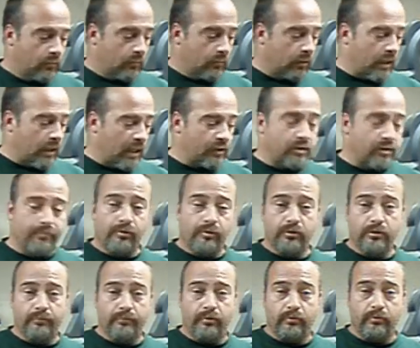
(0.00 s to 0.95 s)
You can actually
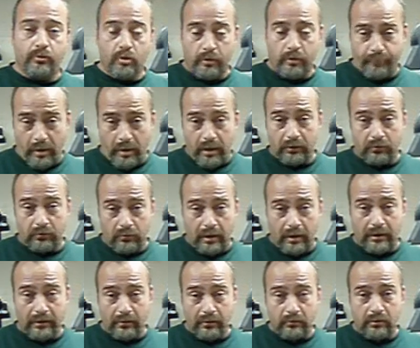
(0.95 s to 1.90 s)
put your cook pot
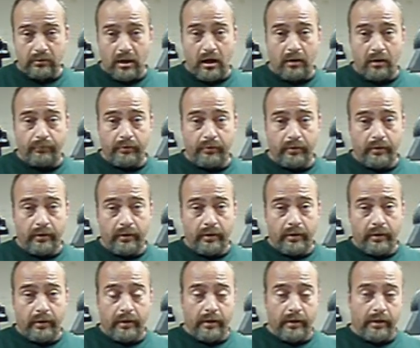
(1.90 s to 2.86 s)
directly on top,
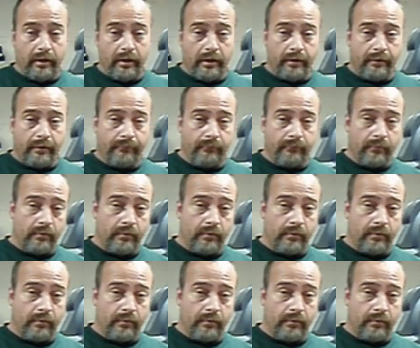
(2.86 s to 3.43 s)
and